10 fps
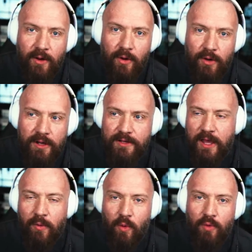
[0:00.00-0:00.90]
Oh,
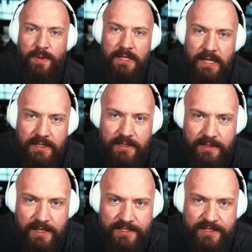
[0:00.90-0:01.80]
it won't be needed
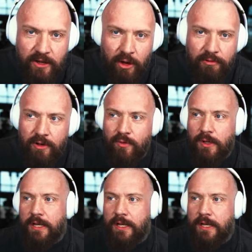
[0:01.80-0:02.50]
in this scenario, will